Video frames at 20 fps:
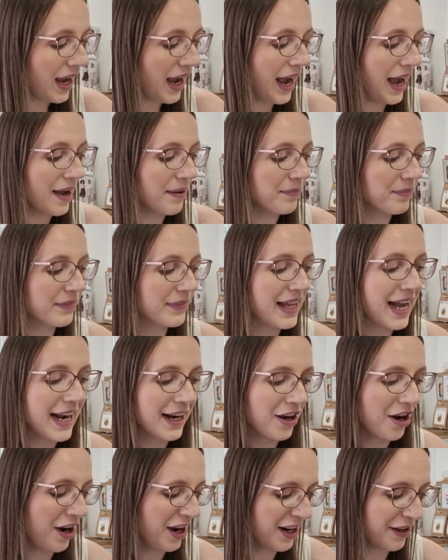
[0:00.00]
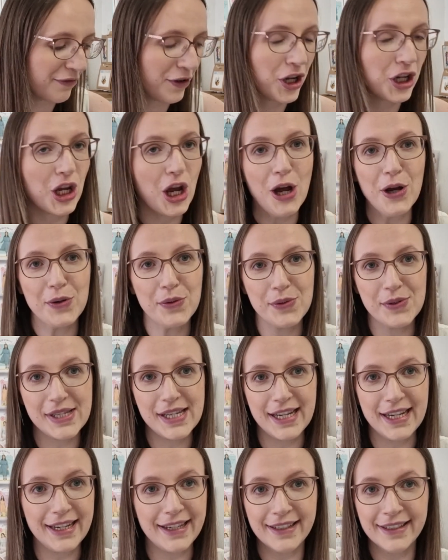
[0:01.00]
that kind of
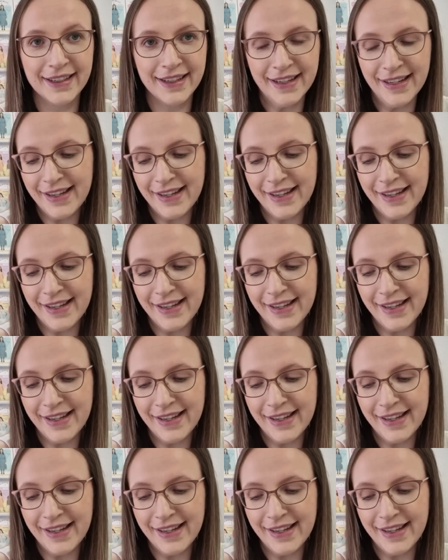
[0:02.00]
cozy